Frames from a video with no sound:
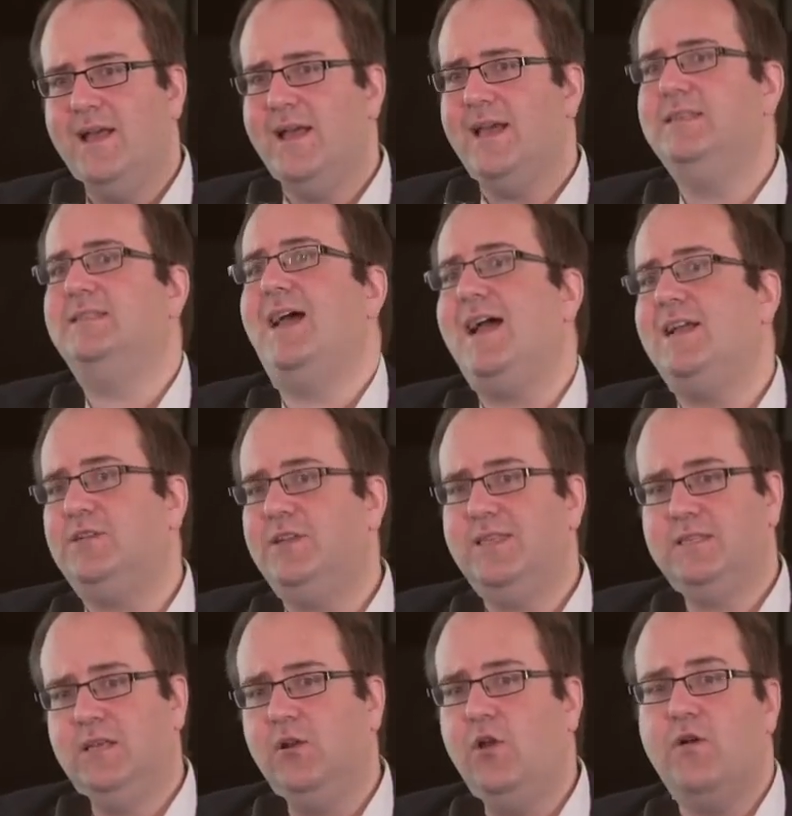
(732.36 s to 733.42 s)
is that actually
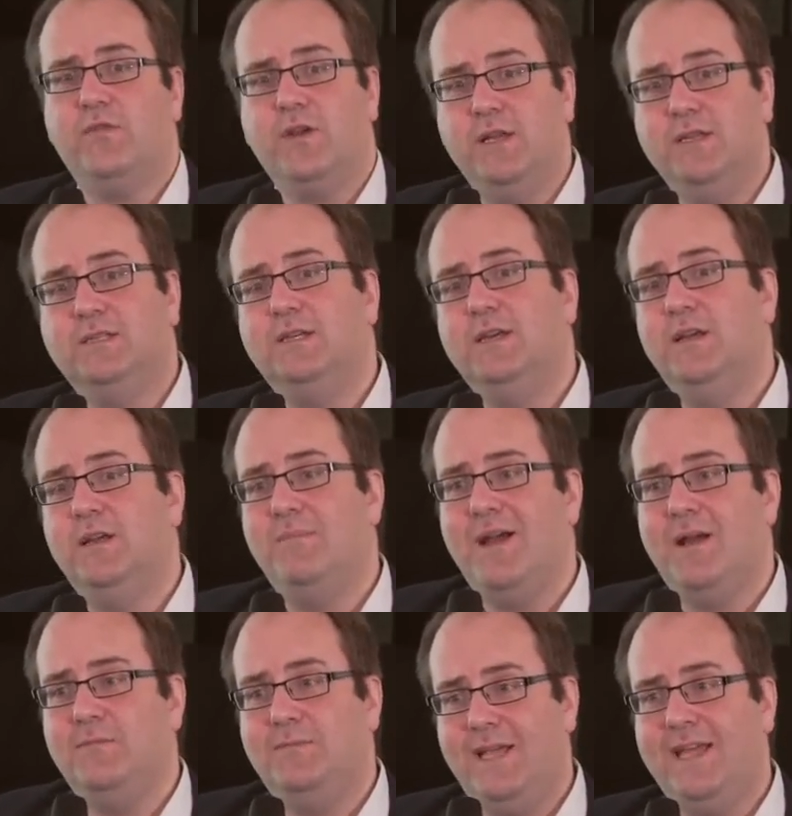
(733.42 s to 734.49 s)
there's a lot of concern about